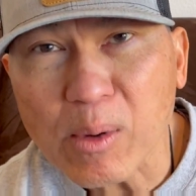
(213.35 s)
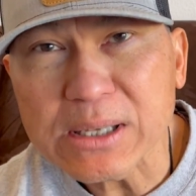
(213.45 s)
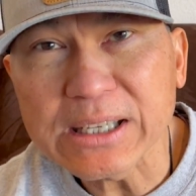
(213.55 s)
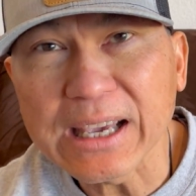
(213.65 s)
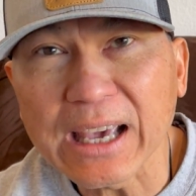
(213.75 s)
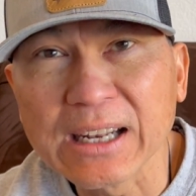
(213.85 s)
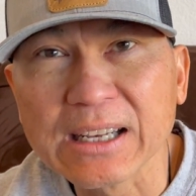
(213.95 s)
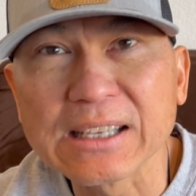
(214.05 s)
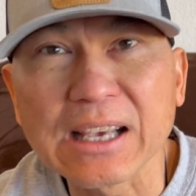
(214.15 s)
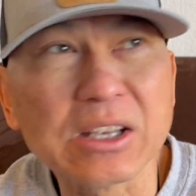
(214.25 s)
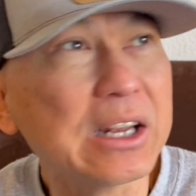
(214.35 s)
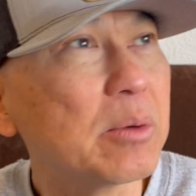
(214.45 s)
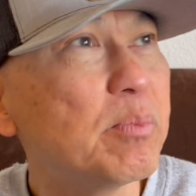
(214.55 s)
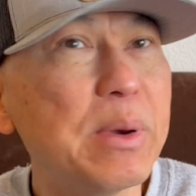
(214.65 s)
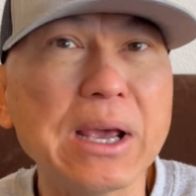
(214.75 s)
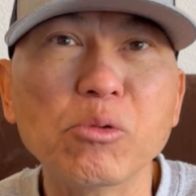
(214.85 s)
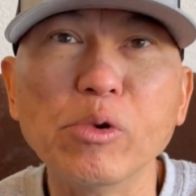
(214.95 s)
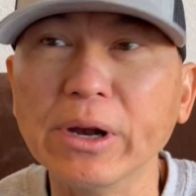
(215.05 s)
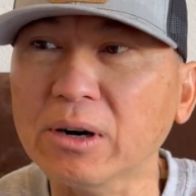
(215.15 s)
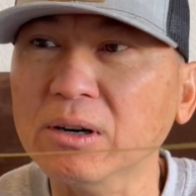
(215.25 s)
once again is that you need a big
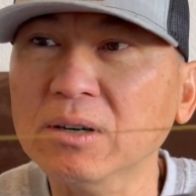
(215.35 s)
reel